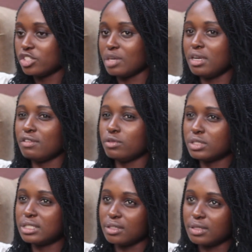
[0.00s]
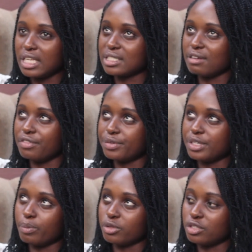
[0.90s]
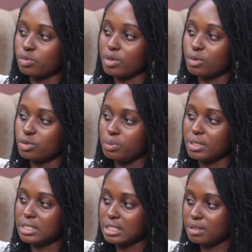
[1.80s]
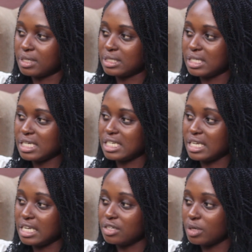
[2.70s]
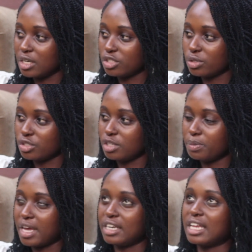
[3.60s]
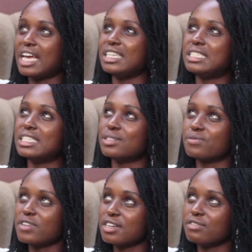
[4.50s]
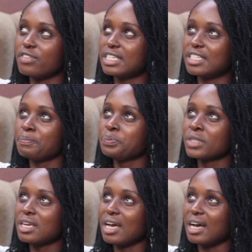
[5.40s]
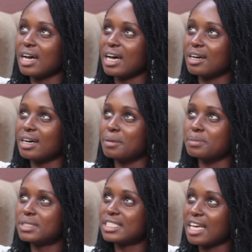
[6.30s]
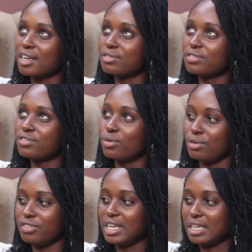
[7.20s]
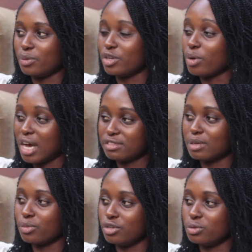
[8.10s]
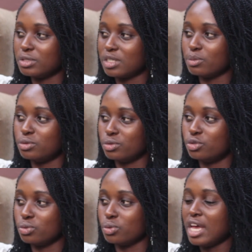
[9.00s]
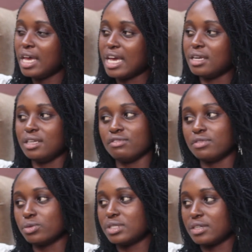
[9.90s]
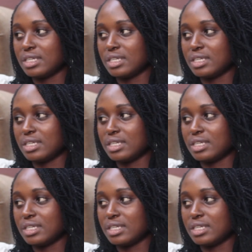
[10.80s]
So I believe those three things are very important to be able to build intimacy in any relationship, and it is very, very self-fulfilling when you have somebody who is able to do and give those three